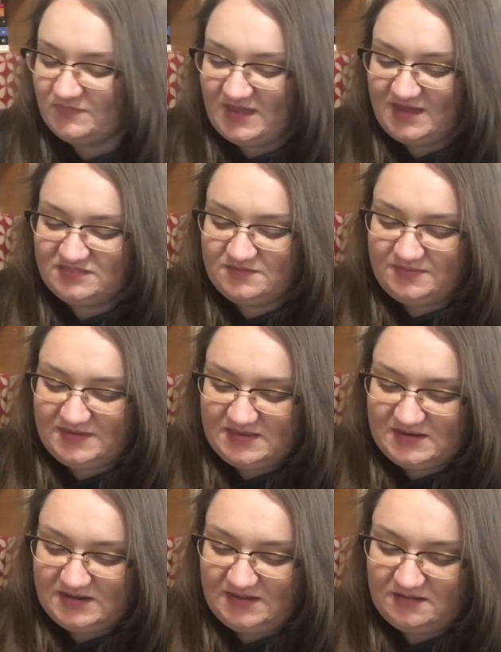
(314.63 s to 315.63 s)
at the
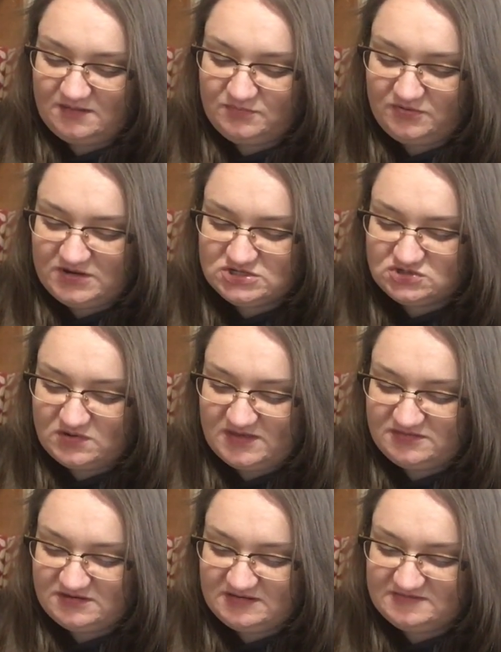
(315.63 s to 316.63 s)
beginning, I'm pretty sure
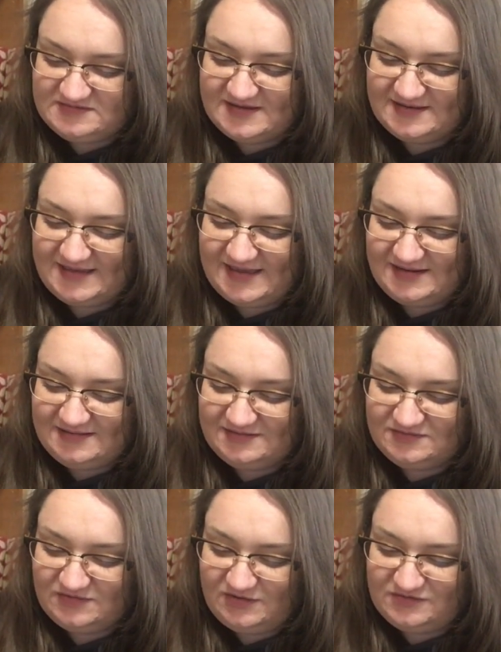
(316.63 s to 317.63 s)
Ethony's dedicated
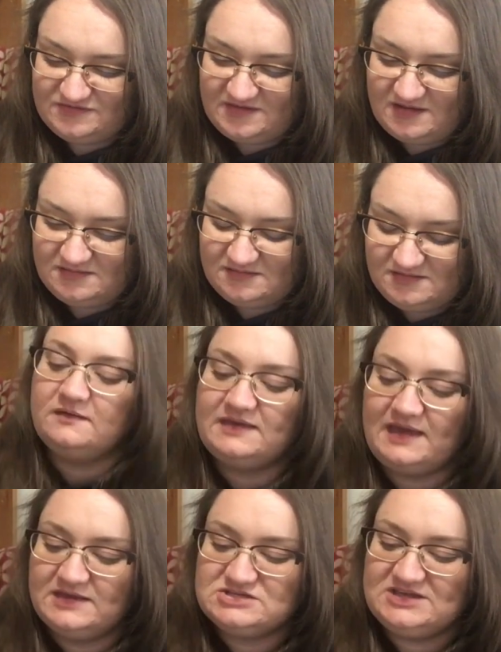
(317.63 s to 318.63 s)
it to her son.
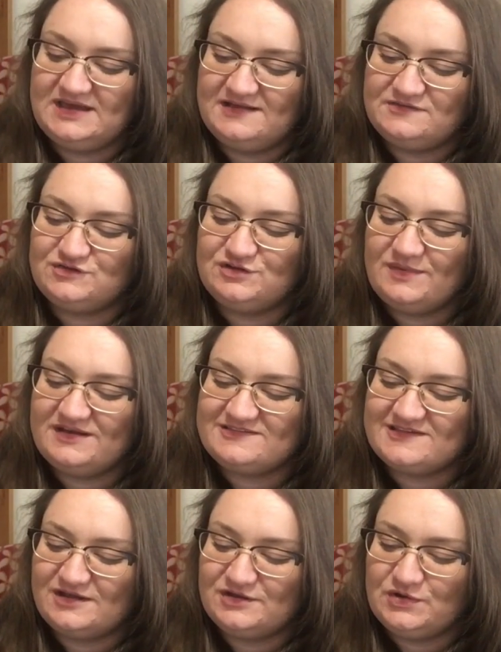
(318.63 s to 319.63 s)
Yeah, she has, to my
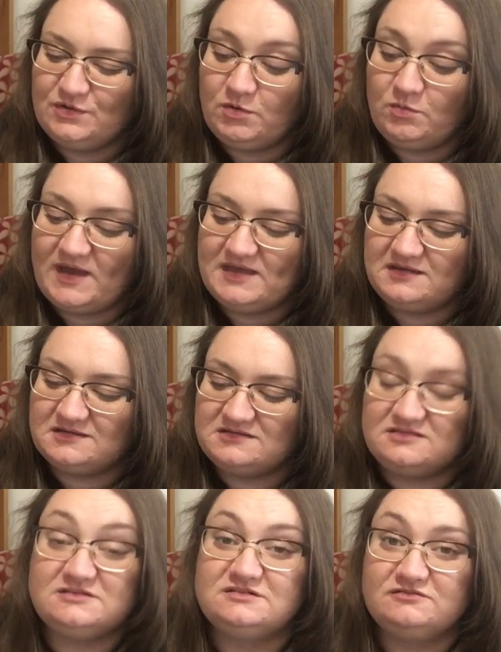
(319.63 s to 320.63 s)
son who awakened
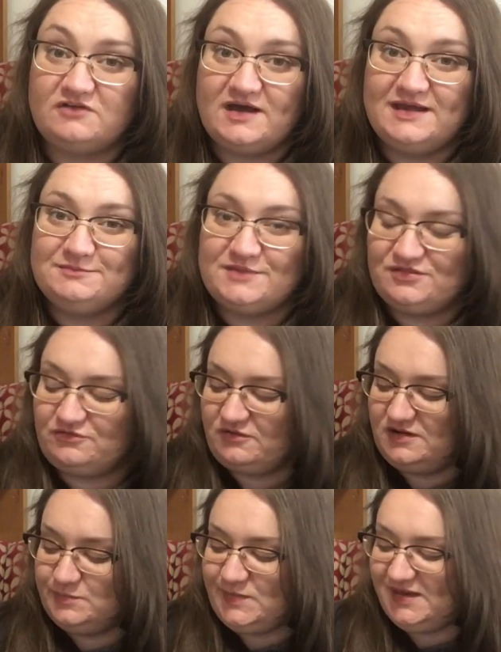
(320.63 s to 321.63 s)
the divine mother
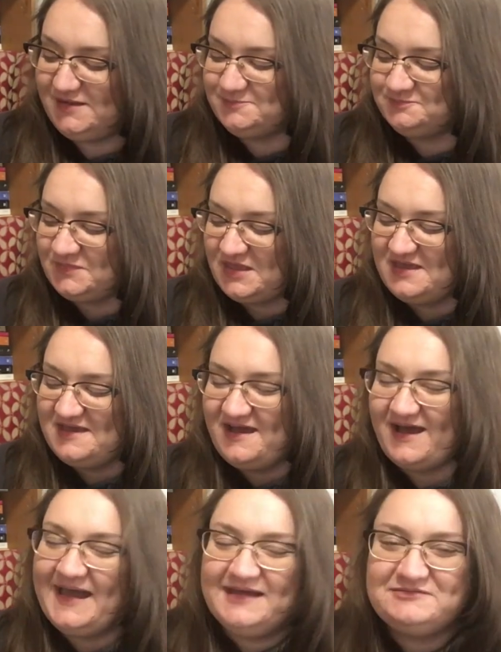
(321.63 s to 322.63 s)
in me.
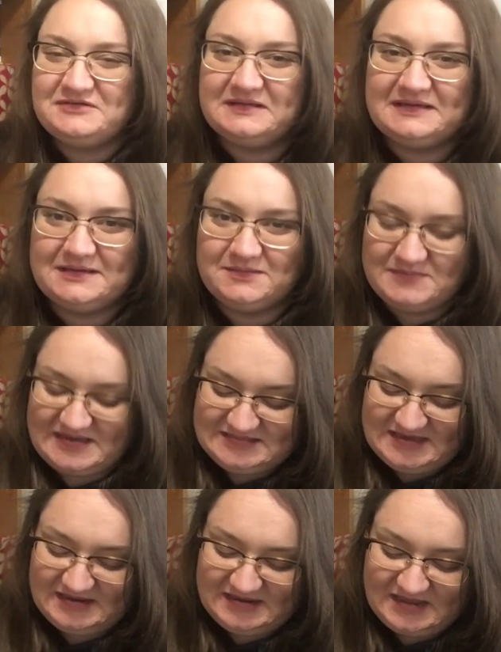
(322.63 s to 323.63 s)
I hadn't really made
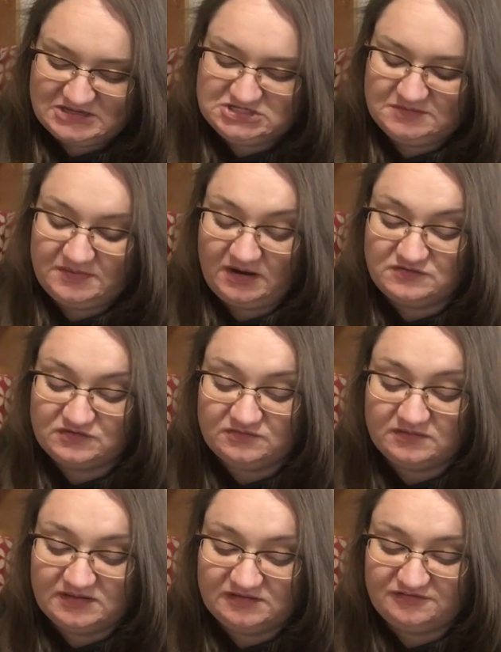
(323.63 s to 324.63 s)
that connection, but I do
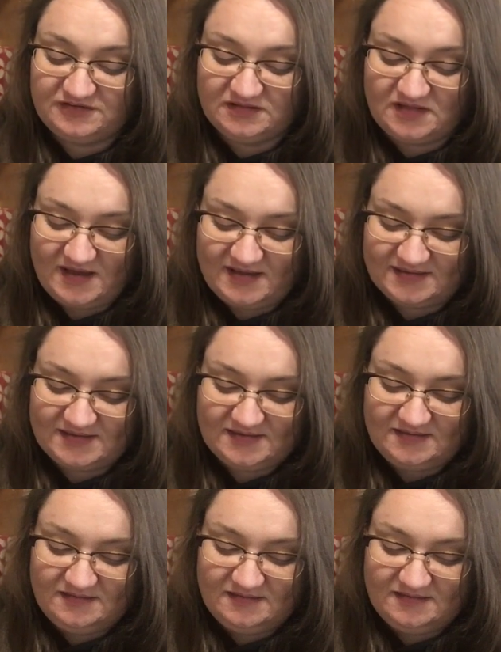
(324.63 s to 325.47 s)
really feel like